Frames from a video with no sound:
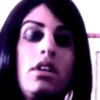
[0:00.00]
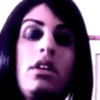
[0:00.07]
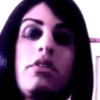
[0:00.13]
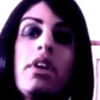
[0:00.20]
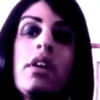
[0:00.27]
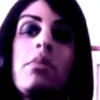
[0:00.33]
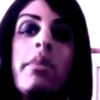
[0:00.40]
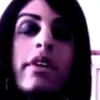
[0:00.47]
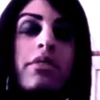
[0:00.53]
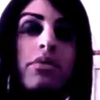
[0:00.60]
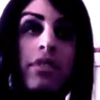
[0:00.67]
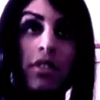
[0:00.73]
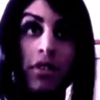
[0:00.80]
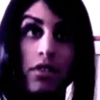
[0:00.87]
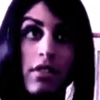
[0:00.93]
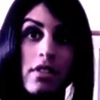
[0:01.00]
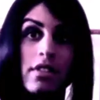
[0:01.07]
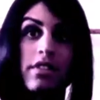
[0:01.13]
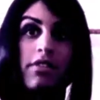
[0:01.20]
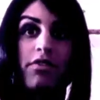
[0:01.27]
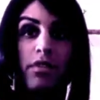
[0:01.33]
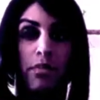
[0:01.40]
I've gotten mixed
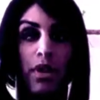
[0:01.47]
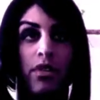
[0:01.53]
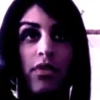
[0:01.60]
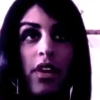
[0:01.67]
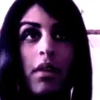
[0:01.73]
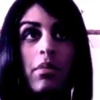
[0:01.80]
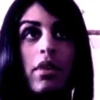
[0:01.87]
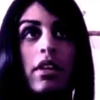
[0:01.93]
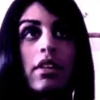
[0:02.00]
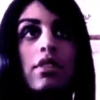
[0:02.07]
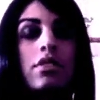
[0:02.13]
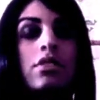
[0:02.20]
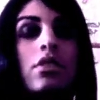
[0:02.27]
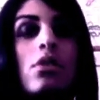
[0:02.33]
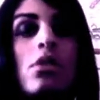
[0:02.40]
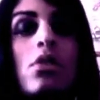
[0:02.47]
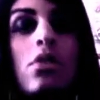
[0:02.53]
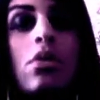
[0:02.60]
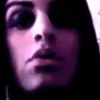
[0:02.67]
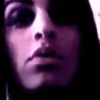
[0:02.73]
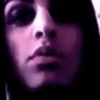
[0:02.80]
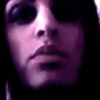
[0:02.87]
results from my family.
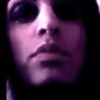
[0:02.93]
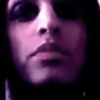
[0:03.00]
So